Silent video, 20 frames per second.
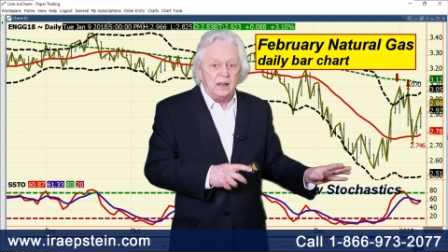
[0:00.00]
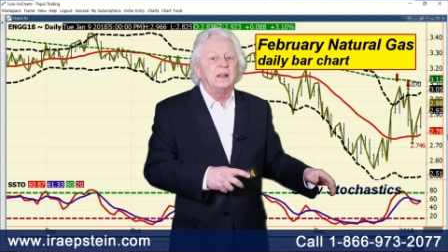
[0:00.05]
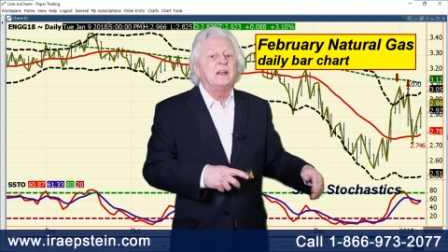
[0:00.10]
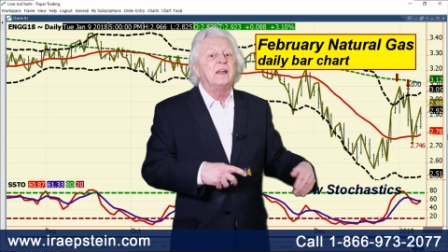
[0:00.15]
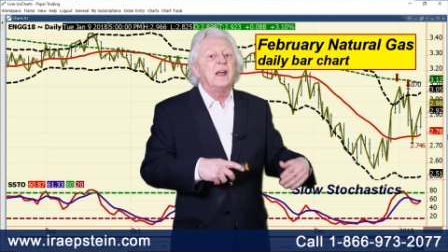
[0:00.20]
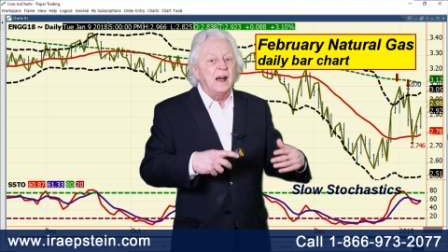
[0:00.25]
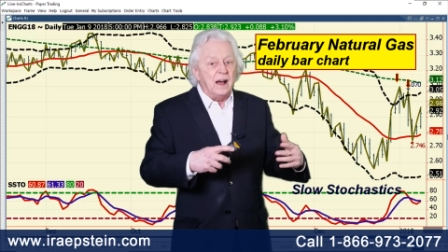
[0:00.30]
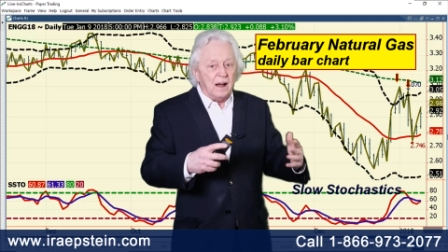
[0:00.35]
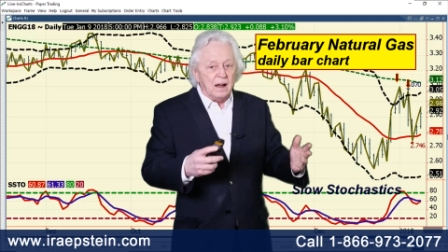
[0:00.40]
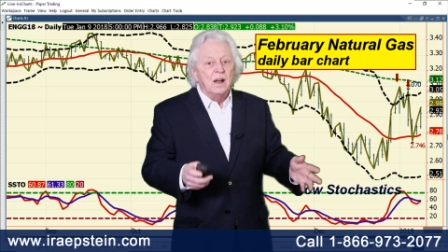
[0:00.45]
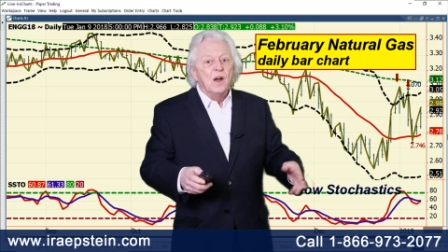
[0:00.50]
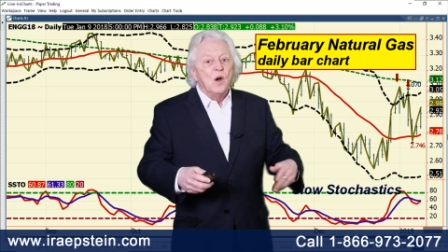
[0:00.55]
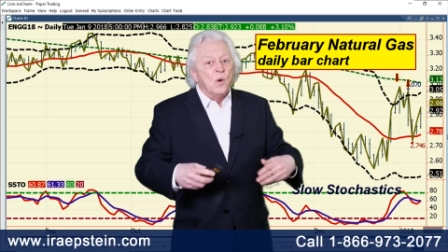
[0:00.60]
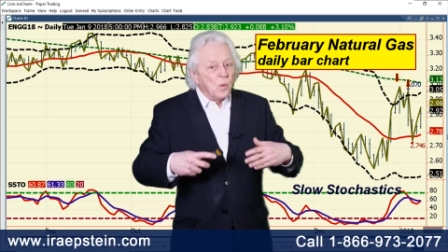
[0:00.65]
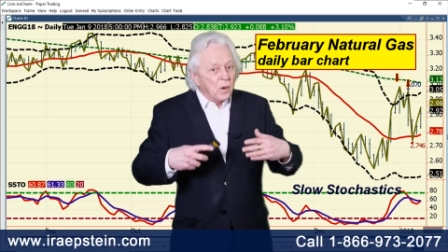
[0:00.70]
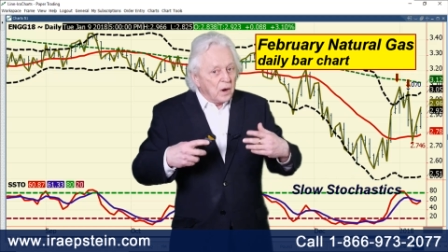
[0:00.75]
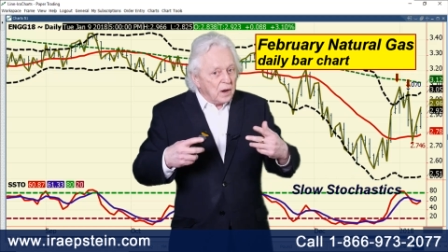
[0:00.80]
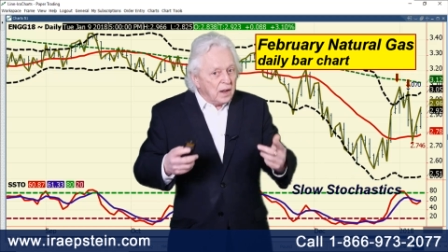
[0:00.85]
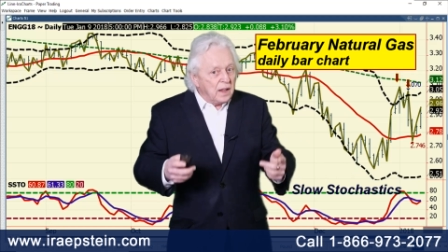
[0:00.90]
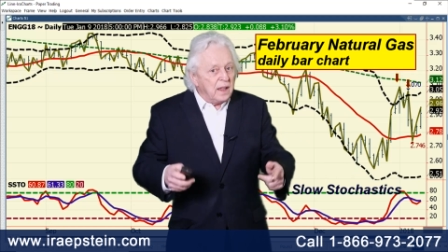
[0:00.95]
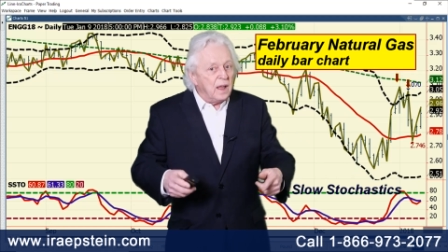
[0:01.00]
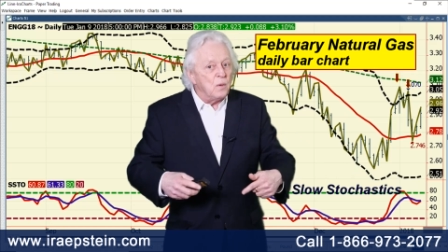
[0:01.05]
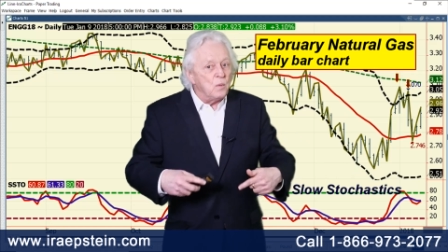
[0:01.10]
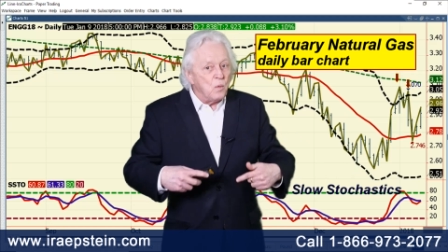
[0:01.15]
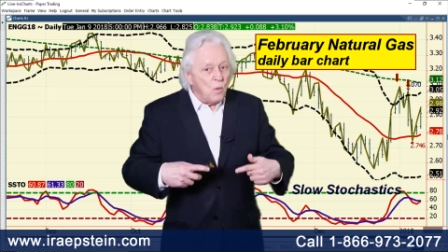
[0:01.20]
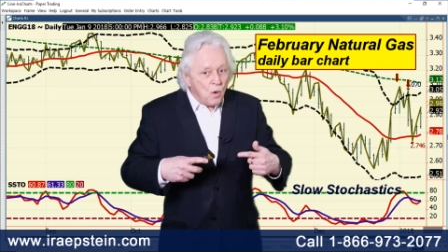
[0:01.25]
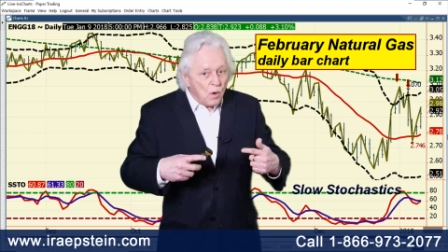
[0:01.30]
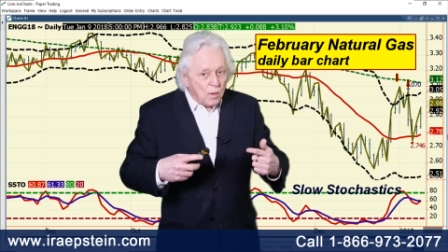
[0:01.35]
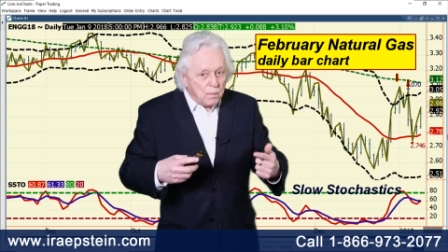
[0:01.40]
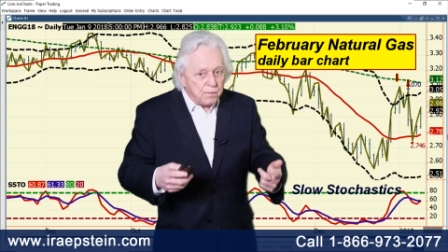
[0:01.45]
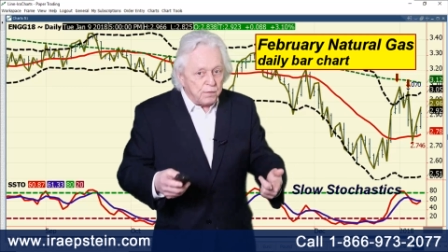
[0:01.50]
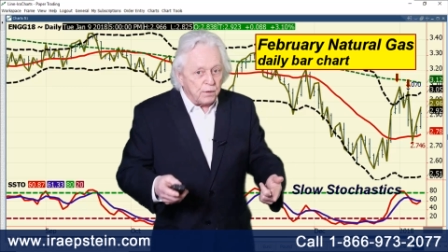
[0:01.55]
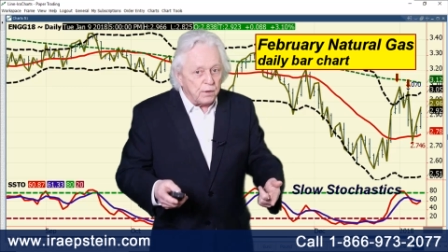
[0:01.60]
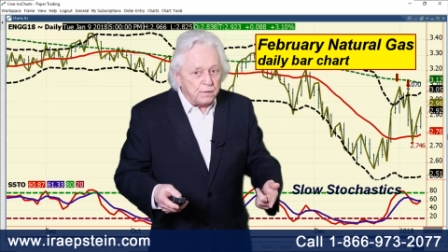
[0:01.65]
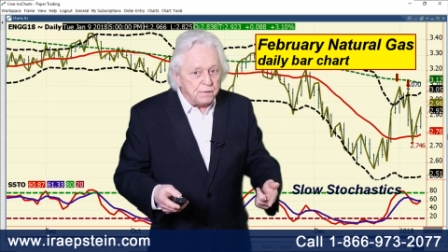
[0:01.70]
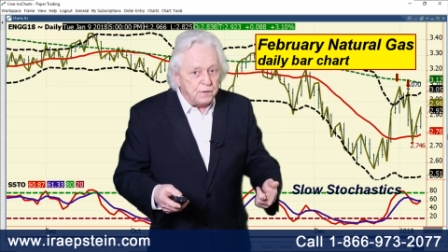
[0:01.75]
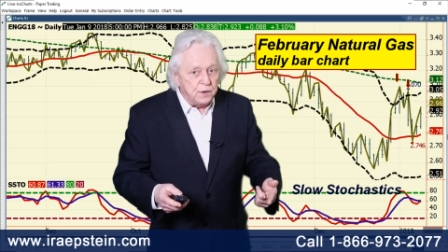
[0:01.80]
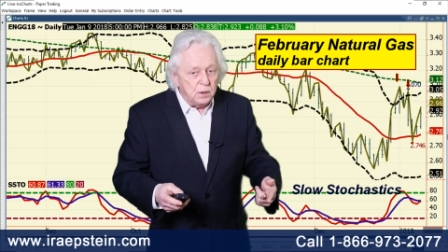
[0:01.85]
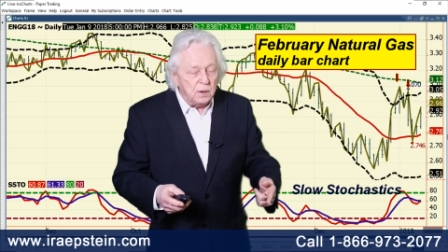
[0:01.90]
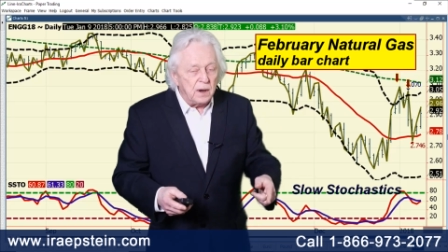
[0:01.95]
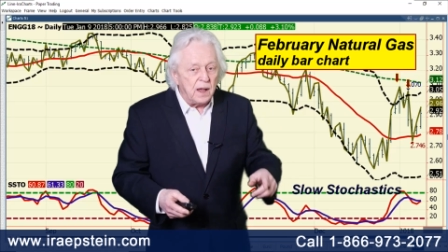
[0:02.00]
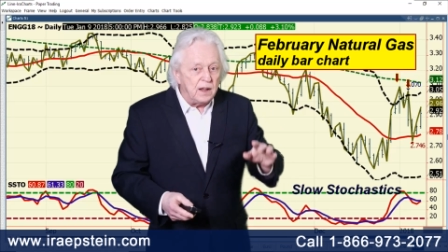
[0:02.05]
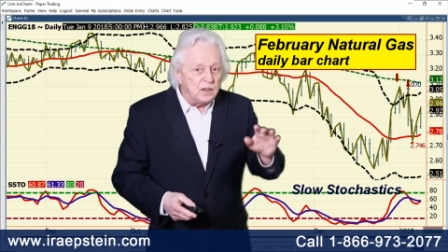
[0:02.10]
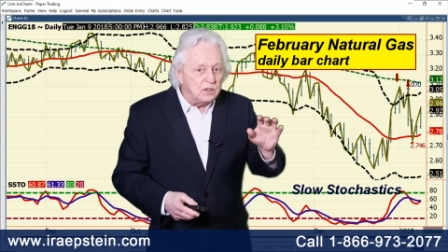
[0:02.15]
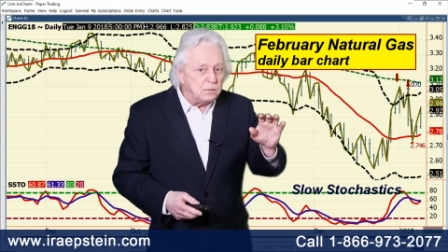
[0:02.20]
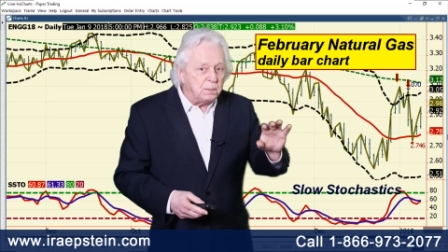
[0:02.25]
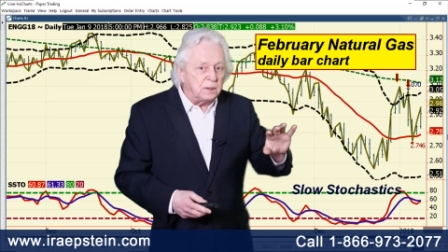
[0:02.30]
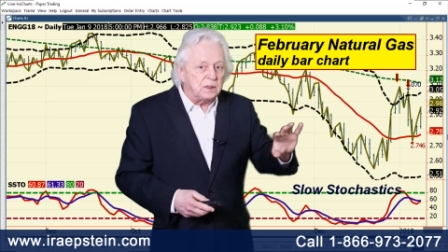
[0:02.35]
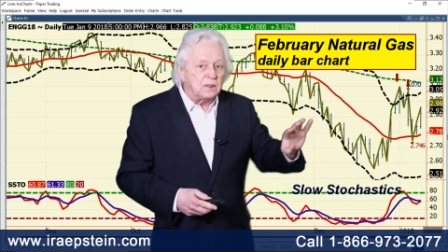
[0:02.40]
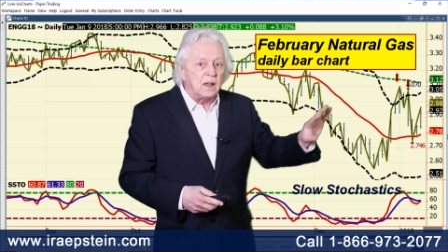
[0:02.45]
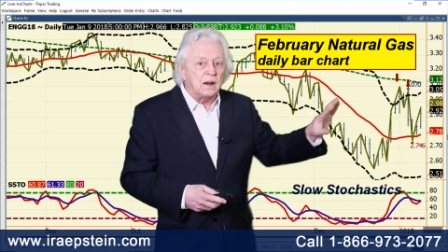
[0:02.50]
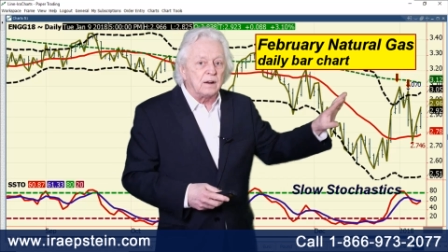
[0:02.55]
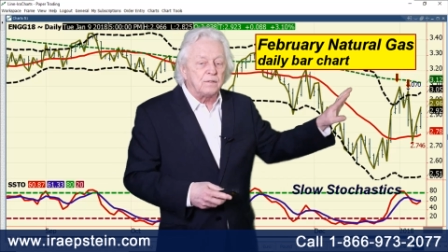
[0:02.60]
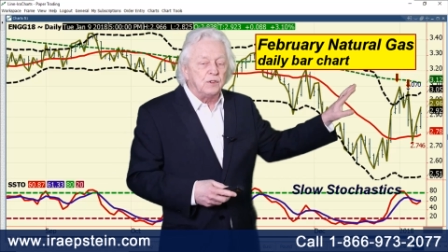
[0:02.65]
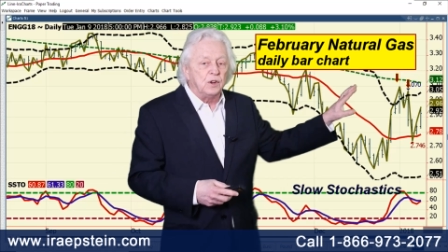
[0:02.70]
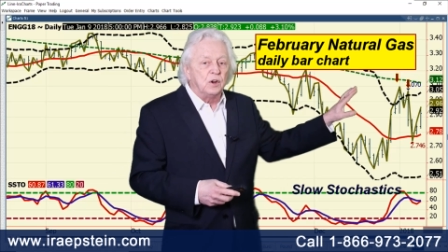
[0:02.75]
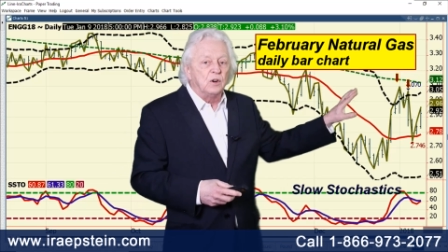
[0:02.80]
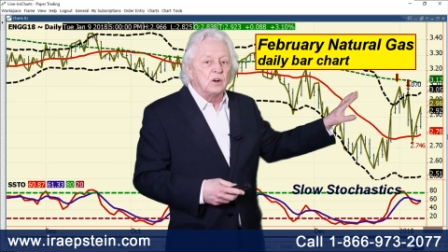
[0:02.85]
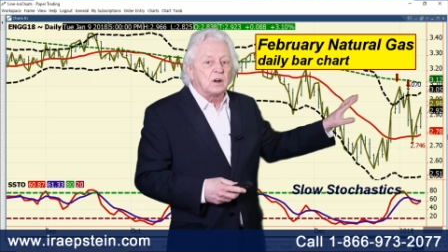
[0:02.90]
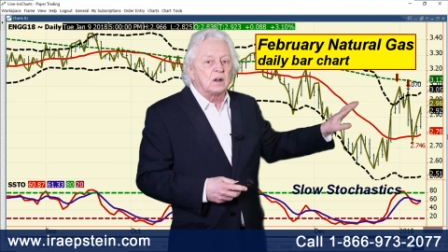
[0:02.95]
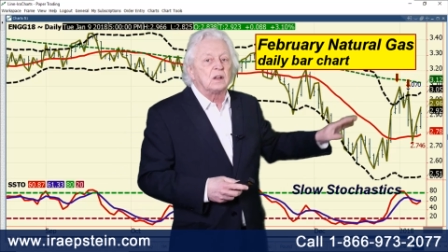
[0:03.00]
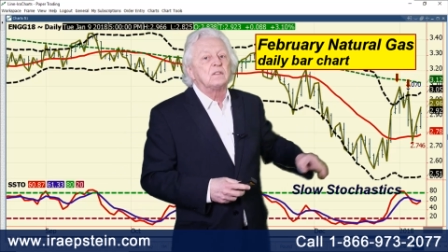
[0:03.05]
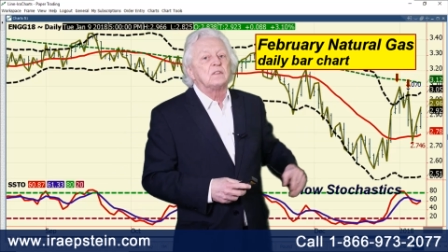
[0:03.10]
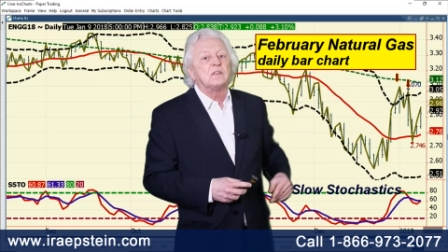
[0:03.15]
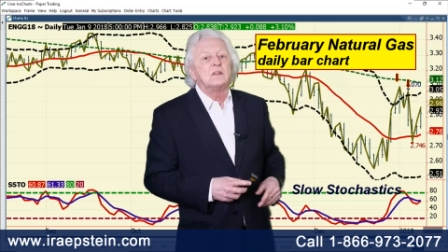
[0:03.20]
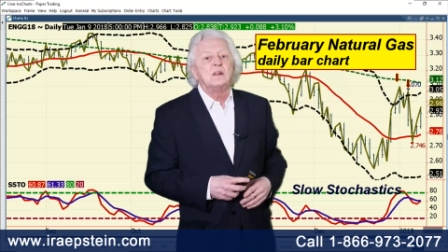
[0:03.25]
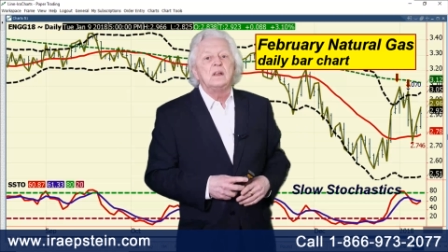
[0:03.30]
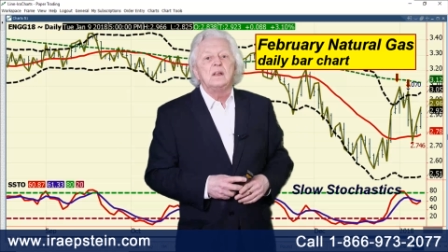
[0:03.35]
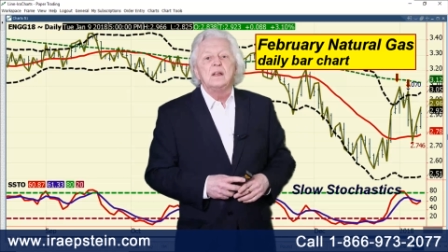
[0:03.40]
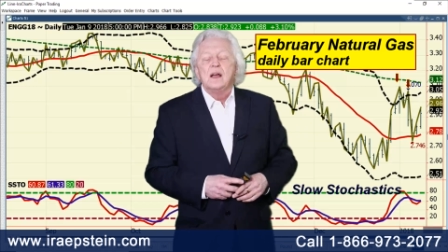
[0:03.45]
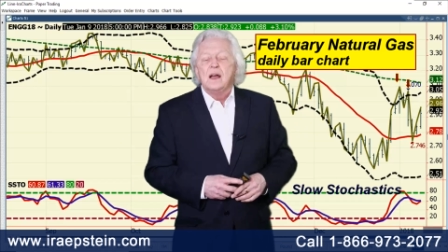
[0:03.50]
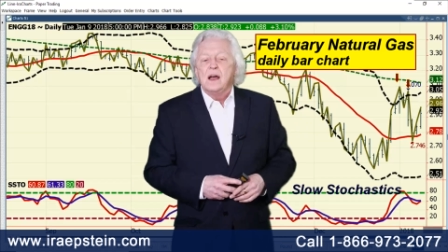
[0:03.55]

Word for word: Yeah, we're going to get warm for a few days, but then if you look at the